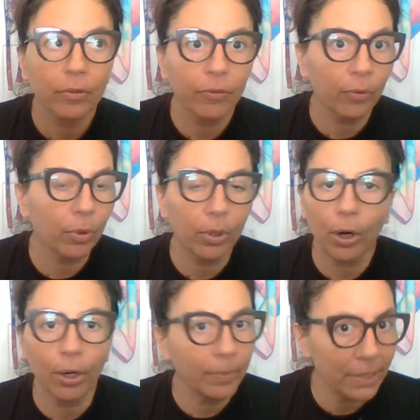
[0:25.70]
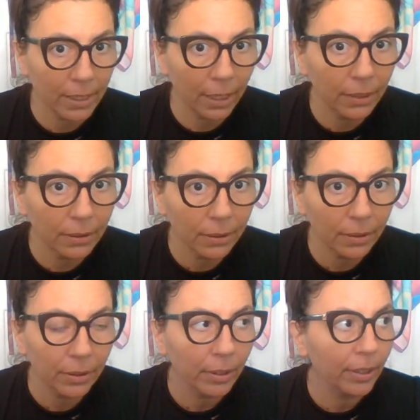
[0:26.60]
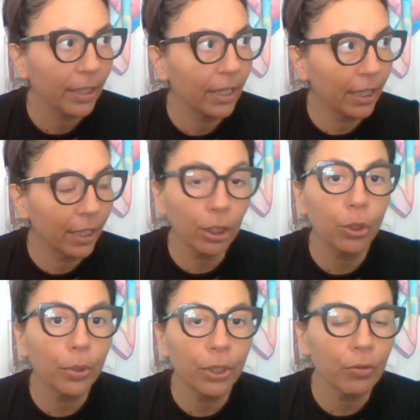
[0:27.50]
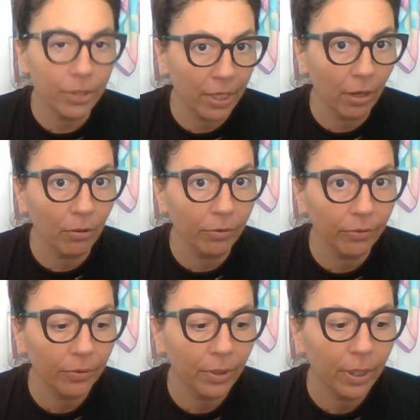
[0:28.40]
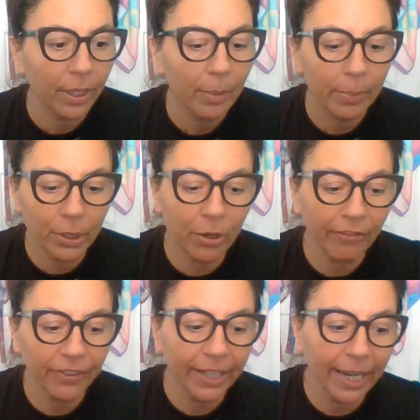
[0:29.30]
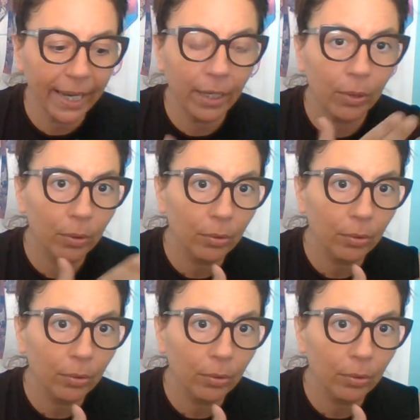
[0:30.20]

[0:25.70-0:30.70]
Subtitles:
for harms done, including yourself, but don't forget